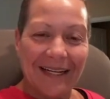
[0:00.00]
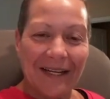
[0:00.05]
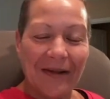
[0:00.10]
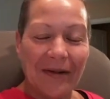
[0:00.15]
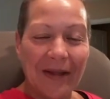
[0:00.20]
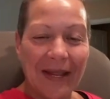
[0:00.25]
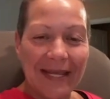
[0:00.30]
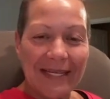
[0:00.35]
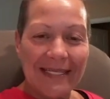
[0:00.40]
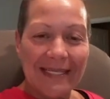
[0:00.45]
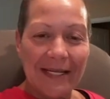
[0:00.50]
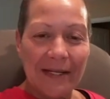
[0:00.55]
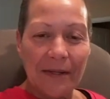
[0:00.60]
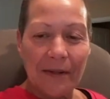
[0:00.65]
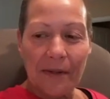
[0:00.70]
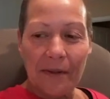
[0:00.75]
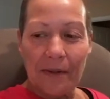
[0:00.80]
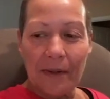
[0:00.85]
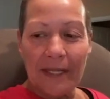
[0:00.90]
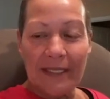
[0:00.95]
Okay,
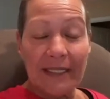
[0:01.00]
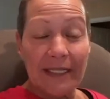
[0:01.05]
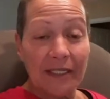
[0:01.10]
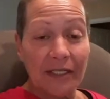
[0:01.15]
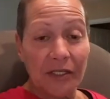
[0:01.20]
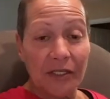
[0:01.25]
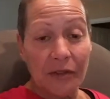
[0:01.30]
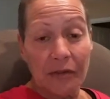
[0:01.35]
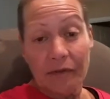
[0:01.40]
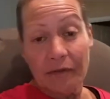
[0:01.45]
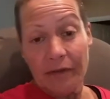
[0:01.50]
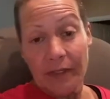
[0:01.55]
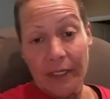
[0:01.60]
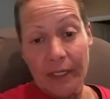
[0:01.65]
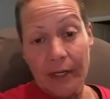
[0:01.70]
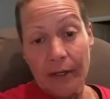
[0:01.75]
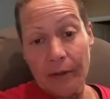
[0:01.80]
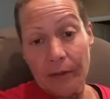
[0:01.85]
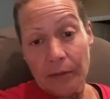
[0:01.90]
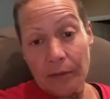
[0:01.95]
so I didn't do a
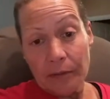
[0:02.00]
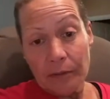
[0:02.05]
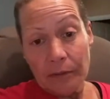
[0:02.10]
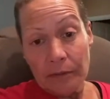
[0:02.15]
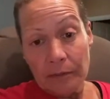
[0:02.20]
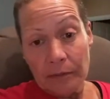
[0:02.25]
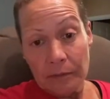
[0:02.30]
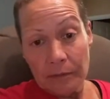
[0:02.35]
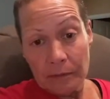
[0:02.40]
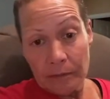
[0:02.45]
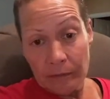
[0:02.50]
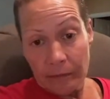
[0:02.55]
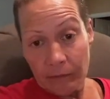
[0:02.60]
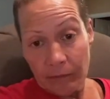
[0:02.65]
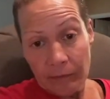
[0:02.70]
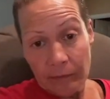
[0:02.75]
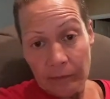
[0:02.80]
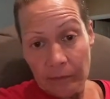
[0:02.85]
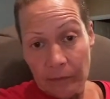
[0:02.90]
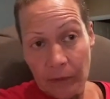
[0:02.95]
video
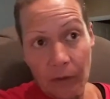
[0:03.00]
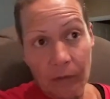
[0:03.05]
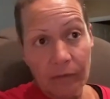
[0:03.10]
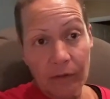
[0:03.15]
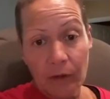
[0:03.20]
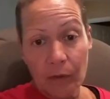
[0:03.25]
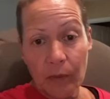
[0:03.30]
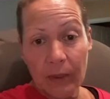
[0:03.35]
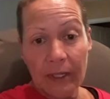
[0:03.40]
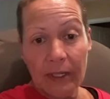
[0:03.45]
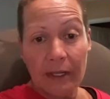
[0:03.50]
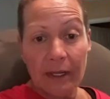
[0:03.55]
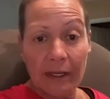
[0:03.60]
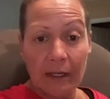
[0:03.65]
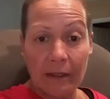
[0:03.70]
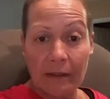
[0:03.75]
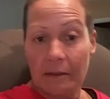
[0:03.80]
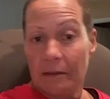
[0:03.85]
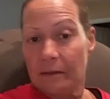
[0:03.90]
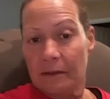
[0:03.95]
over the
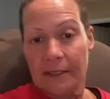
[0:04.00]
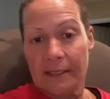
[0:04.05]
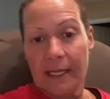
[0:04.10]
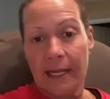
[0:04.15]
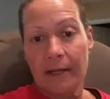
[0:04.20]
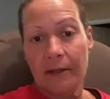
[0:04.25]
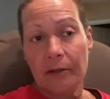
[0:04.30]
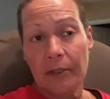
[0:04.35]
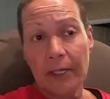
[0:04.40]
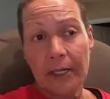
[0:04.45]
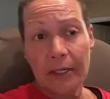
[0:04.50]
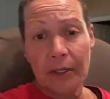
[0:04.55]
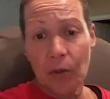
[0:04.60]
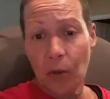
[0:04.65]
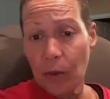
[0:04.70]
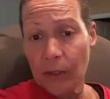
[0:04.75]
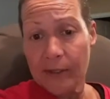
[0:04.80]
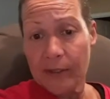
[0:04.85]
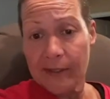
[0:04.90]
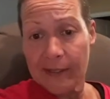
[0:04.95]
weekend, Saturday
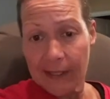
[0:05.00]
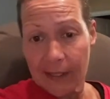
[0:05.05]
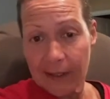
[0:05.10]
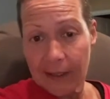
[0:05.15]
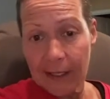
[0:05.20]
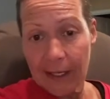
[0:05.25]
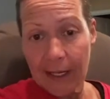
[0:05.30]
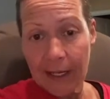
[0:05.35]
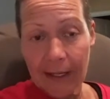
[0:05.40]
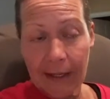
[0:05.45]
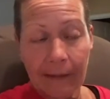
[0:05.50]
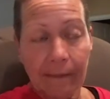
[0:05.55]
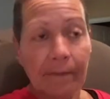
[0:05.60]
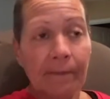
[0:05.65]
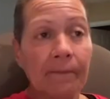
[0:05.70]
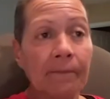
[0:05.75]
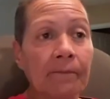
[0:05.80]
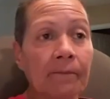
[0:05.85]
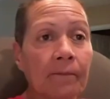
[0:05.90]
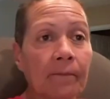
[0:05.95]
nor Sunday.
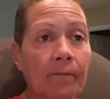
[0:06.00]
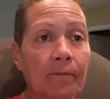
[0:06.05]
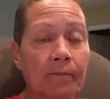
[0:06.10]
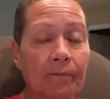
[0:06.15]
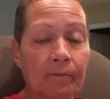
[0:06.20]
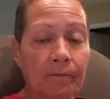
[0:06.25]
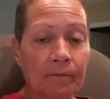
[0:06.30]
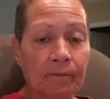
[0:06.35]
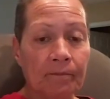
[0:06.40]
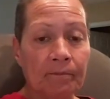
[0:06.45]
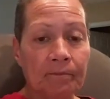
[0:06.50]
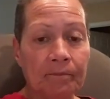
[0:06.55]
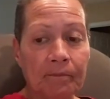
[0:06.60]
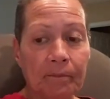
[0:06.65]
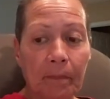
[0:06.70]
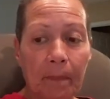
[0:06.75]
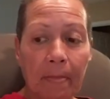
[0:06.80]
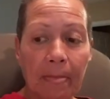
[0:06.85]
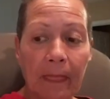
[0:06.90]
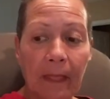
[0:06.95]

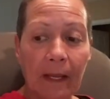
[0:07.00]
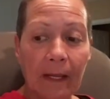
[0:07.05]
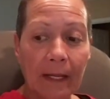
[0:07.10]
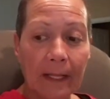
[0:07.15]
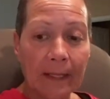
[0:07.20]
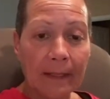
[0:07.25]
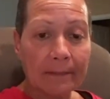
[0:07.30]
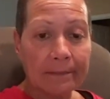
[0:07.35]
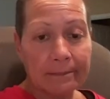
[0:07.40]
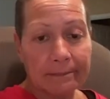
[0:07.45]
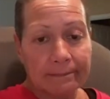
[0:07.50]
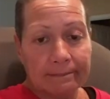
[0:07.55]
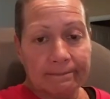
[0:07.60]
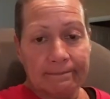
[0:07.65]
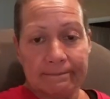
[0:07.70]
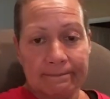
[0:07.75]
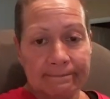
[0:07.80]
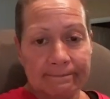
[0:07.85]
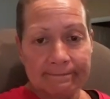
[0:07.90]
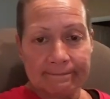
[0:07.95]
um,
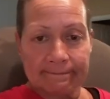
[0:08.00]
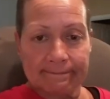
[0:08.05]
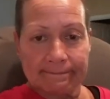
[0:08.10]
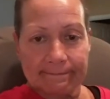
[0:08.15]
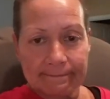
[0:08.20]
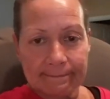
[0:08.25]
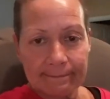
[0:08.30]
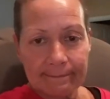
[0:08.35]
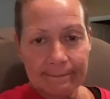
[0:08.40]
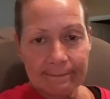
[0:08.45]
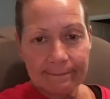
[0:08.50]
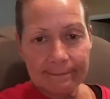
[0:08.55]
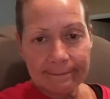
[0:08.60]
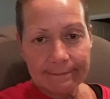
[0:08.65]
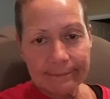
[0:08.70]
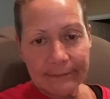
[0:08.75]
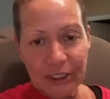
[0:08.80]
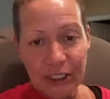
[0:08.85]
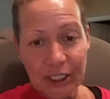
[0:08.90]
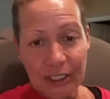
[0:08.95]

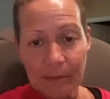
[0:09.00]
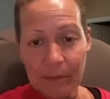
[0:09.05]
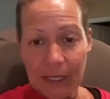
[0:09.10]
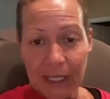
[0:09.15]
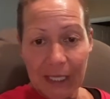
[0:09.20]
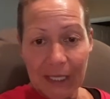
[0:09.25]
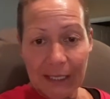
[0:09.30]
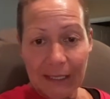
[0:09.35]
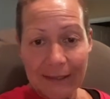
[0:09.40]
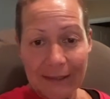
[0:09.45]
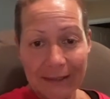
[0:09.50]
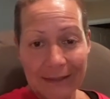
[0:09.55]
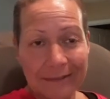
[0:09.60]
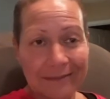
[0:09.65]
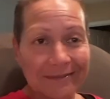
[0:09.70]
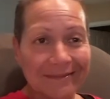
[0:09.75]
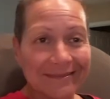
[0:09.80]
just because.